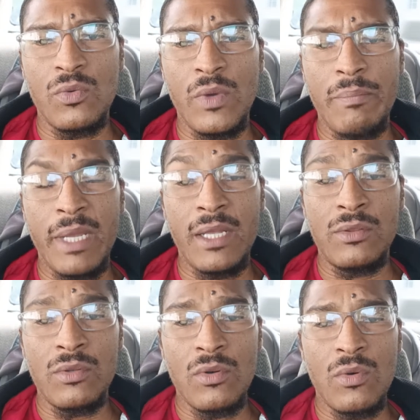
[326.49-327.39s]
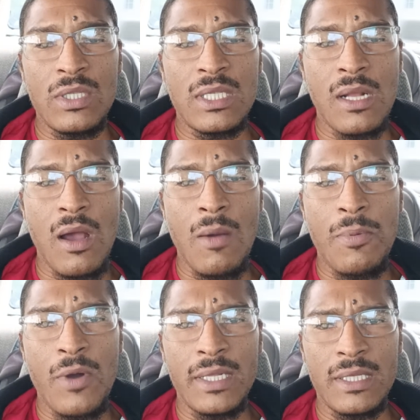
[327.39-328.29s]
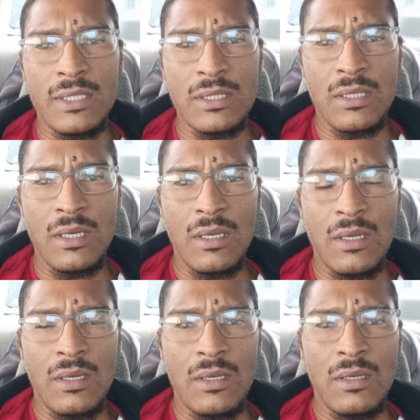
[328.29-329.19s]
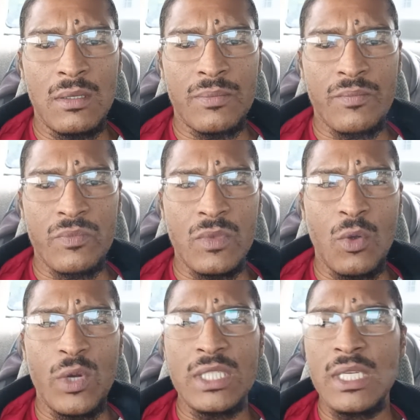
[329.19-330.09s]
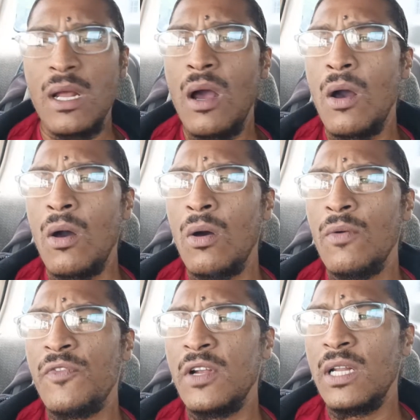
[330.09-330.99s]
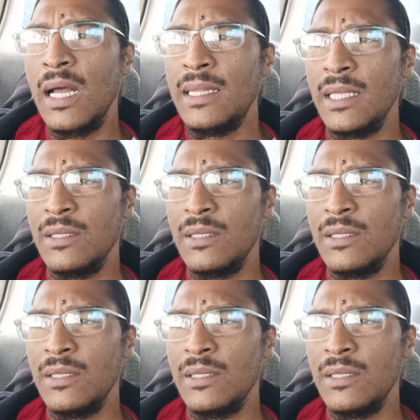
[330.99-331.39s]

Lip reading: we've been through, was it all pointless? Was it all for nothing?